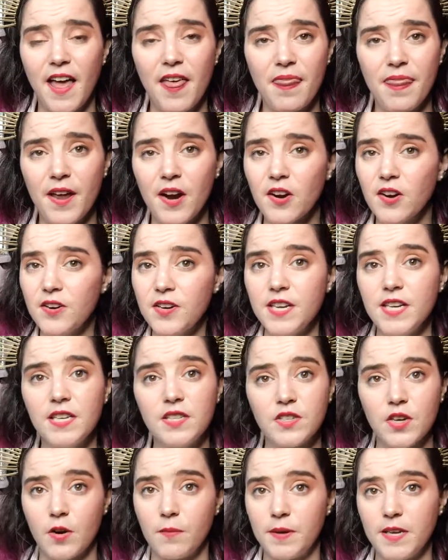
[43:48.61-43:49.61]
their
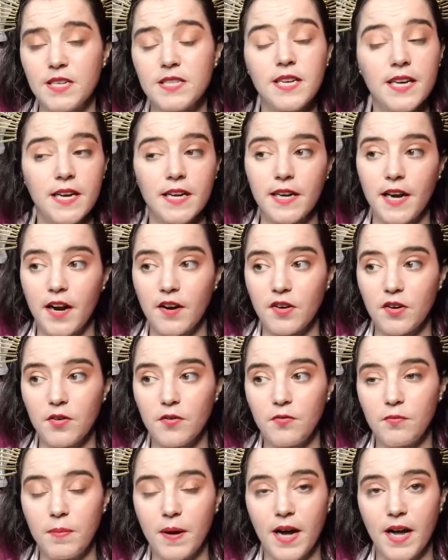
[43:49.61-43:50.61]
needs are being taken care
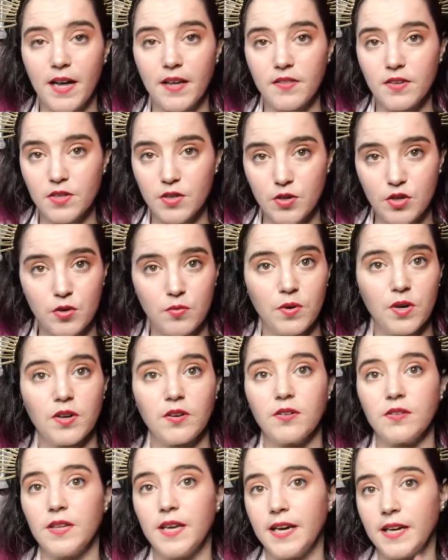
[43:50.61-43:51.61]
of by the social
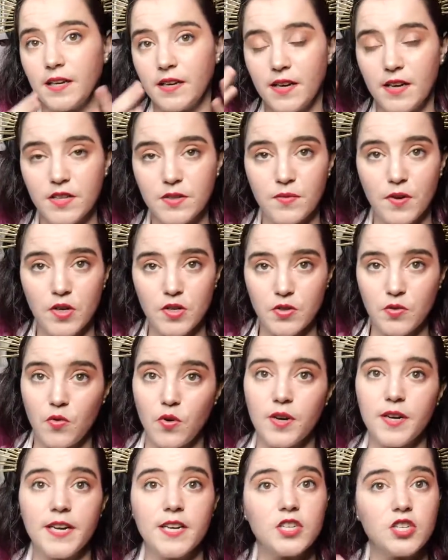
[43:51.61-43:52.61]
worker, like, as far as
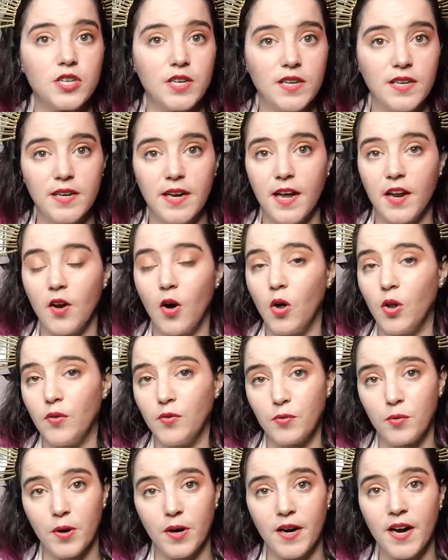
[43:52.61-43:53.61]
coordination and all the
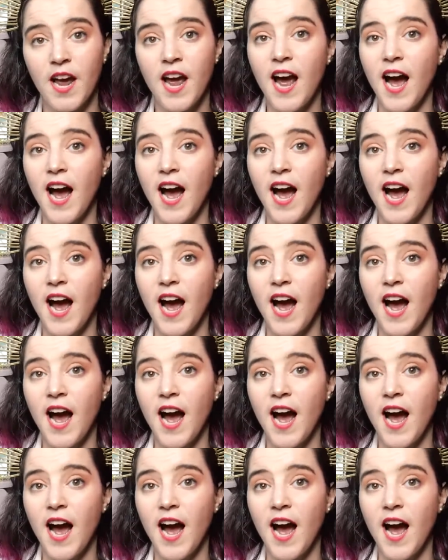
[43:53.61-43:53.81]
work.